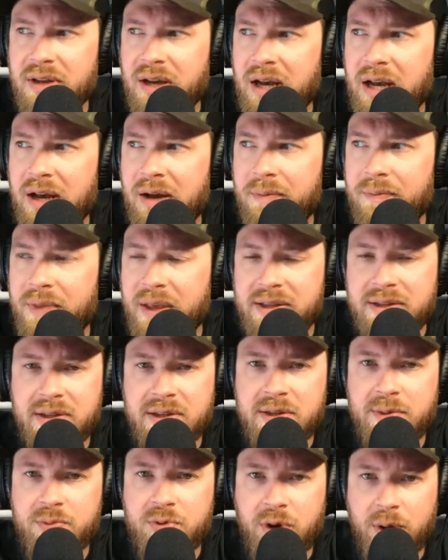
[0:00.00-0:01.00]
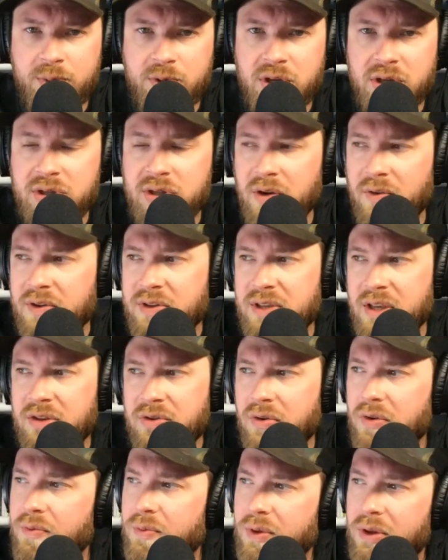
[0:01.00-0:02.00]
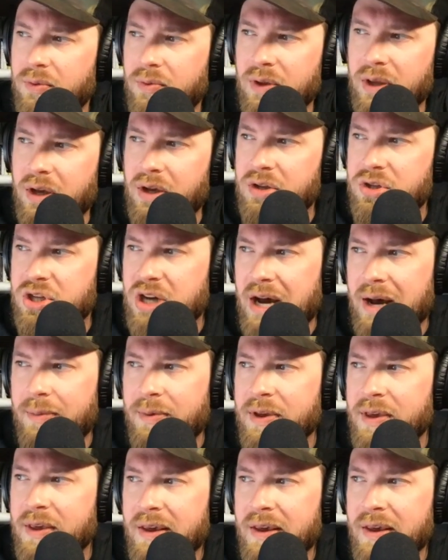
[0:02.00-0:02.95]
That's a subscription service. They do a really, really good job.